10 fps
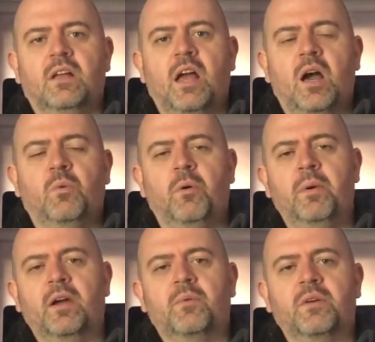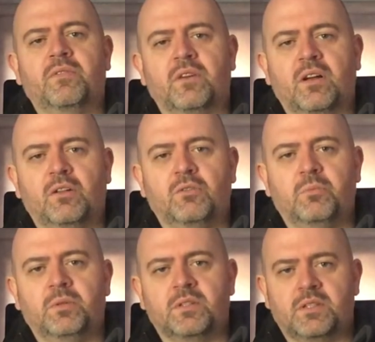And what better way for a
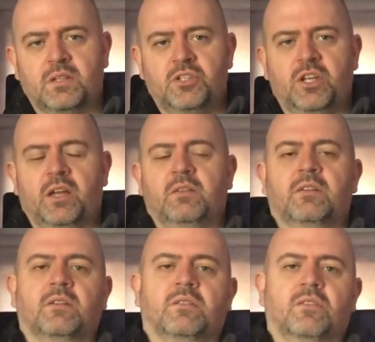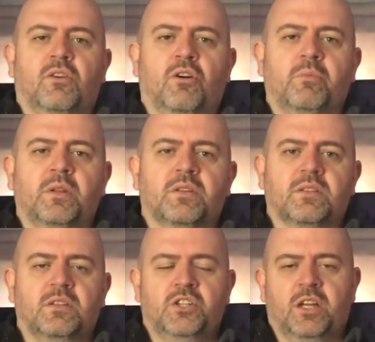globalist agenda, communist
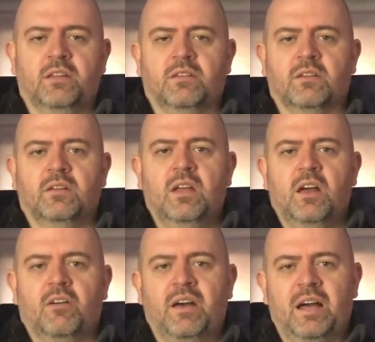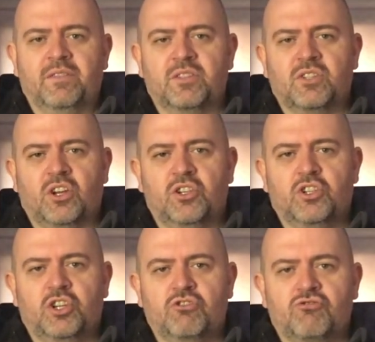agenda, of having such
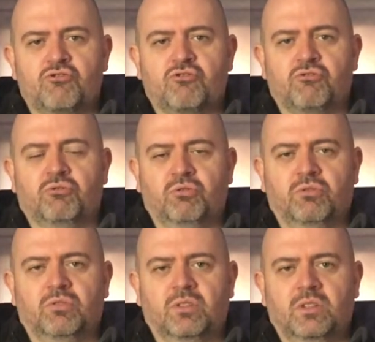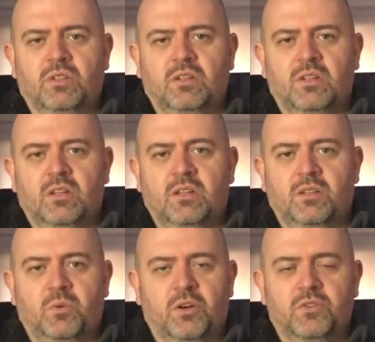control? The
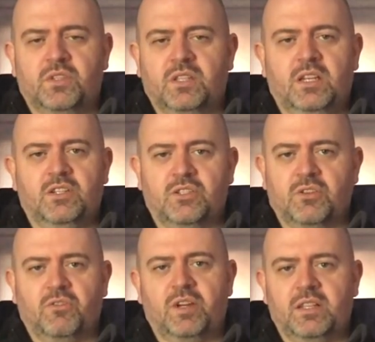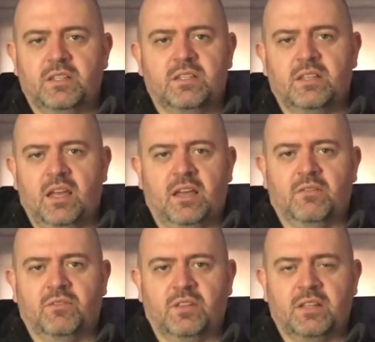world stage is already set
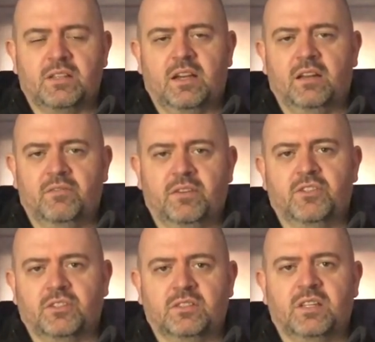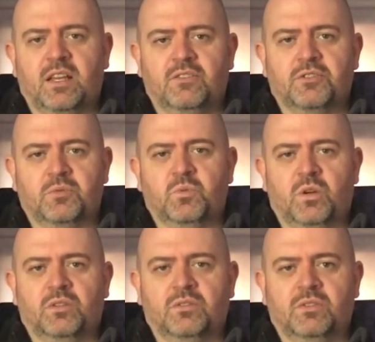for this artificial intelligent
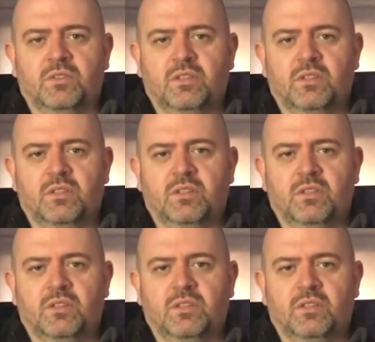world.